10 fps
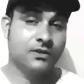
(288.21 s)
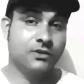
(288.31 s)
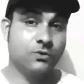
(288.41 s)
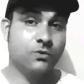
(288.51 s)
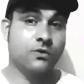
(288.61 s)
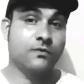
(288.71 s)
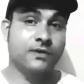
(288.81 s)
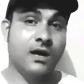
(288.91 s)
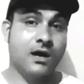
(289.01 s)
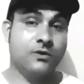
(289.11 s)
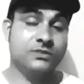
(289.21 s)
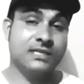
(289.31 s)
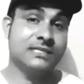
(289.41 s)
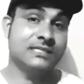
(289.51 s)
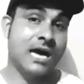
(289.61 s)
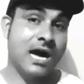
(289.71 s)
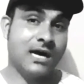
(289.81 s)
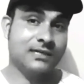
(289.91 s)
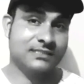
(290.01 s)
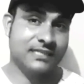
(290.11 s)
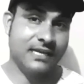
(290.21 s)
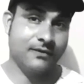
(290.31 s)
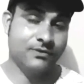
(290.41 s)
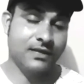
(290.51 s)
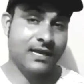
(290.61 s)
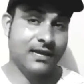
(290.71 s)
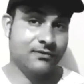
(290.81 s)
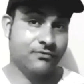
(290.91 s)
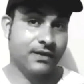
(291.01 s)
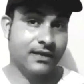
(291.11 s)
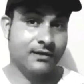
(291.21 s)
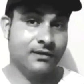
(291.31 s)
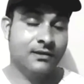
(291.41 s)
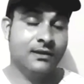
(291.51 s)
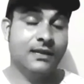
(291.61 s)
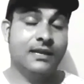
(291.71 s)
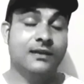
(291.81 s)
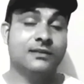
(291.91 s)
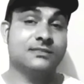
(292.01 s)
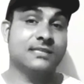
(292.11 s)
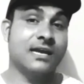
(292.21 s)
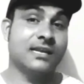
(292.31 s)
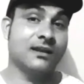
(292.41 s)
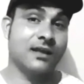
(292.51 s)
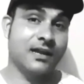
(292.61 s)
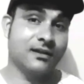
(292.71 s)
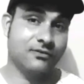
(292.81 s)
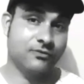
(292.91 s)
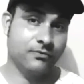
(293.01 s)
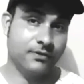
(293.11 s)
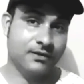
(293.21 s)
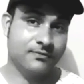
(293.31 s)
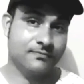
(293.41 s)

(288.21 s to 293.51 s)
The door of the house is heart-shaped and red. It is shining like a ruby.